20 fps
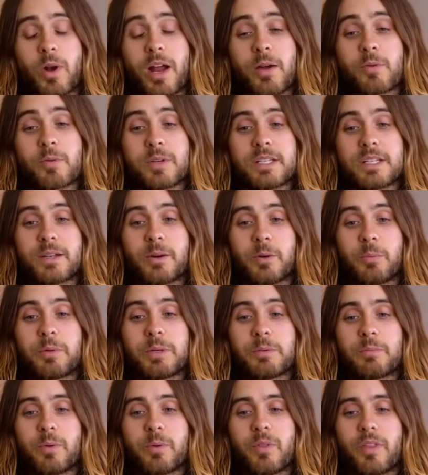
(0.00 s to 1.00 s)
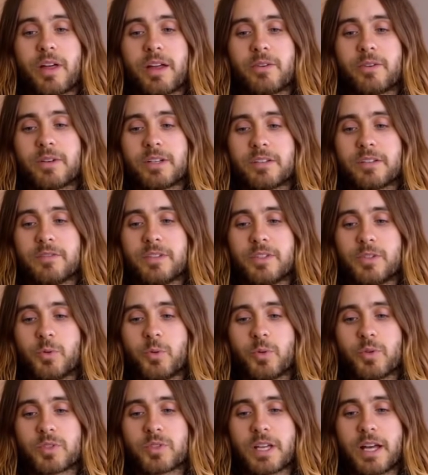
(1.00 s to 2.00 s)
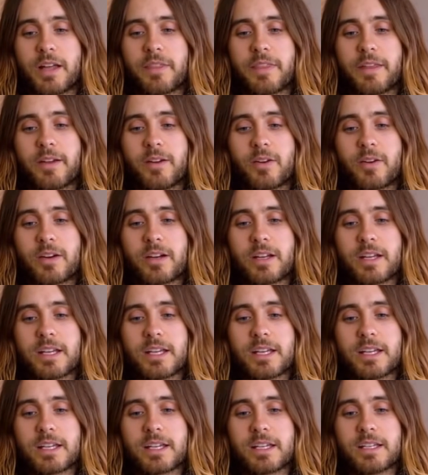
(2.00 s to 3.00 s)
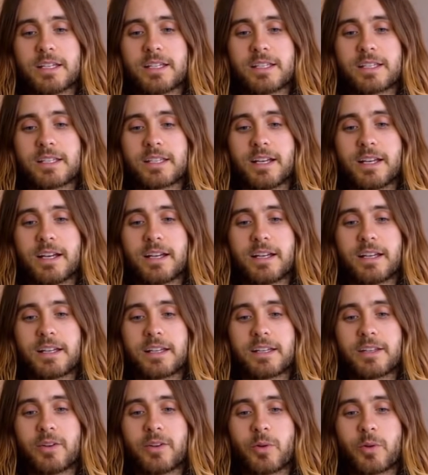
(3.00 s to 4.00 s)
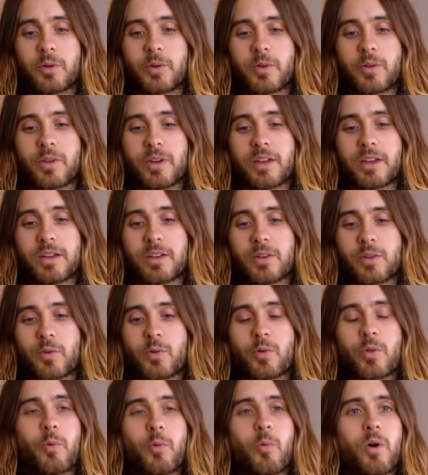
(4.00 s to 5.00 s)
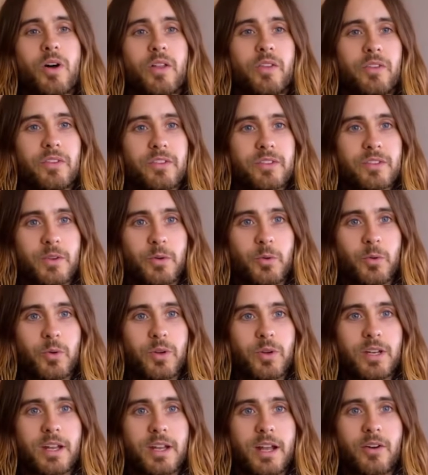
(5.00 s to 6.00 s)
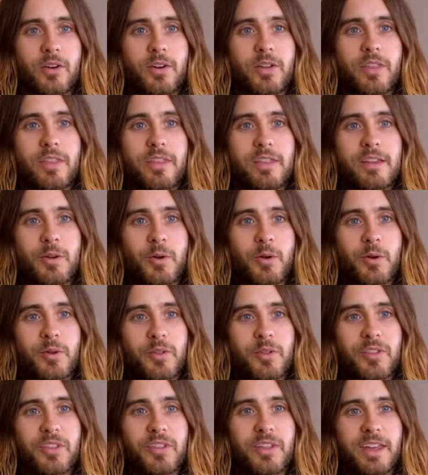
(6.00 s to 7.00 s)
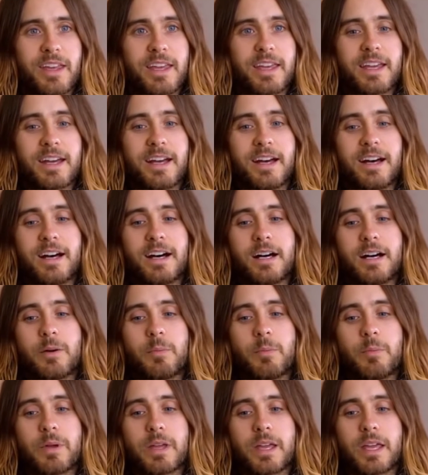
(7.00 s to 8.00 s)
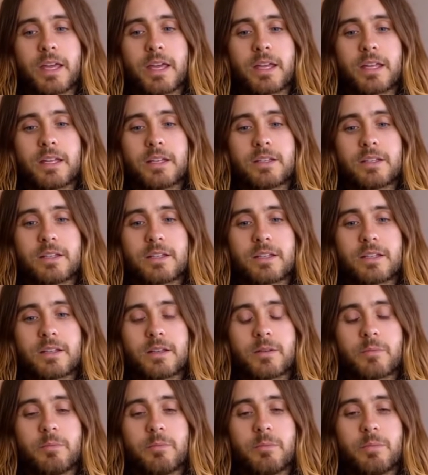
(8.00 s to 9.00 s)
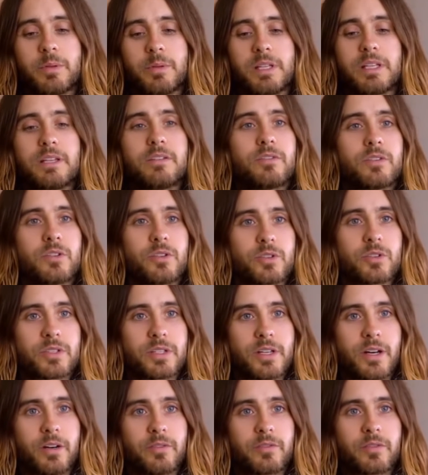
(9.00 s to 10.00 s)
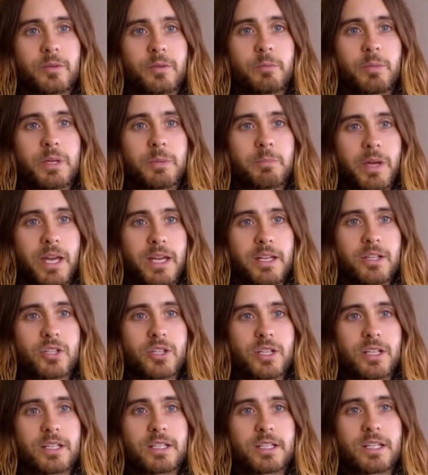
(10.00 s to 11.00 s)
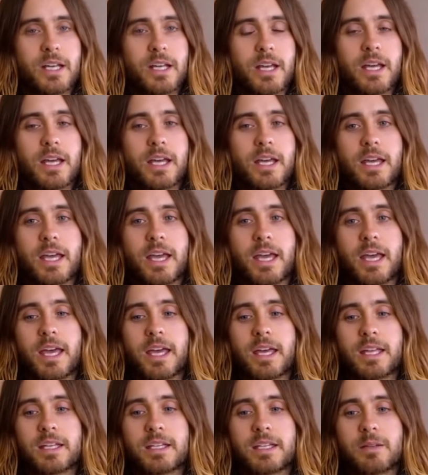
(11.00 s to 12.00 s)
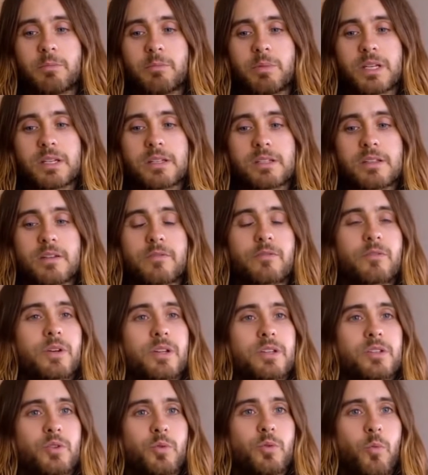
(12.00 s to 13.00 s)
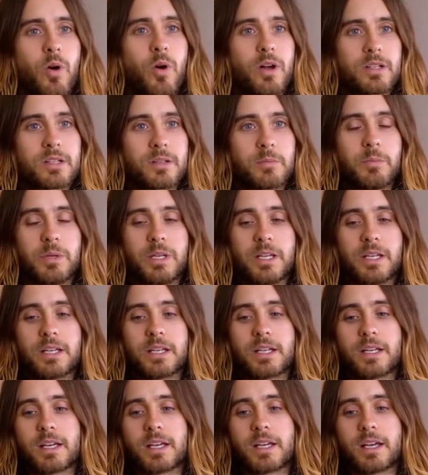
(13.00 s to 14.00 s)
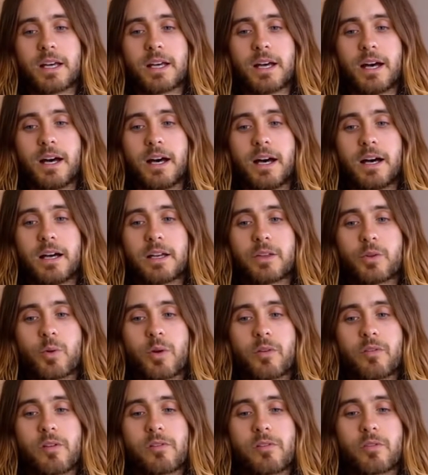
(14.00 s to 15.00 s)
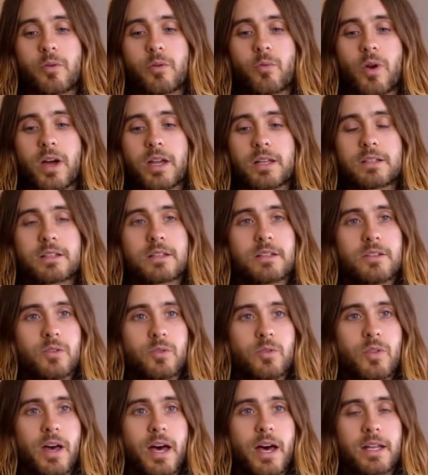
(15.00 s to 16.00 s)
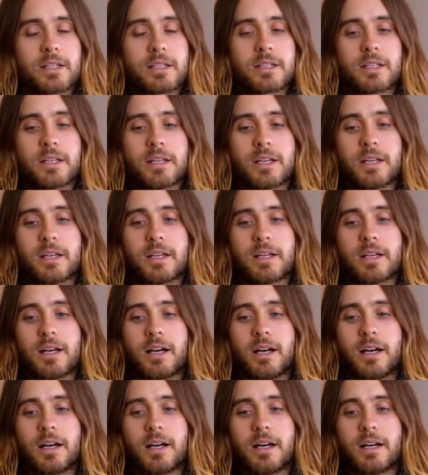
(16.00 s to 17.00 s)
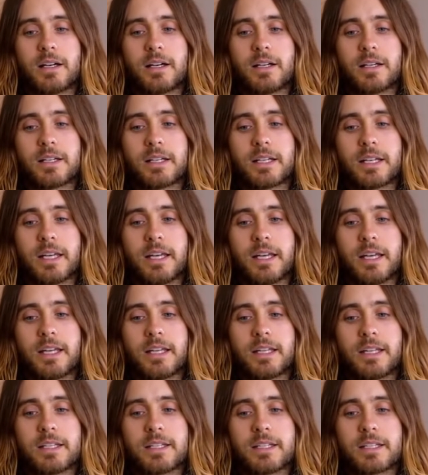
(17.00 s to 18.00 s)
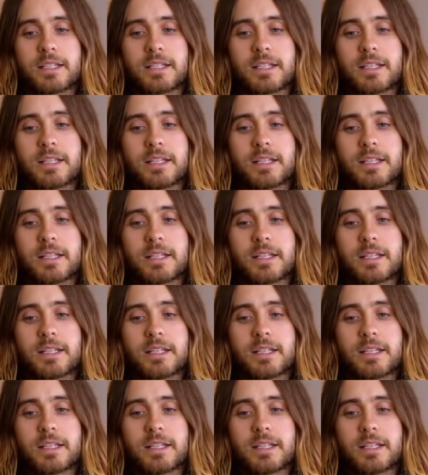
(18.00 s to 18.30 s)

what I would tell people that are individuals out there is, uh, you know, you're the ones who inherit the earth um, and uh, believe in yourself and be patient and be as different as you want to be. Uh, you have every right to do that. Uh, and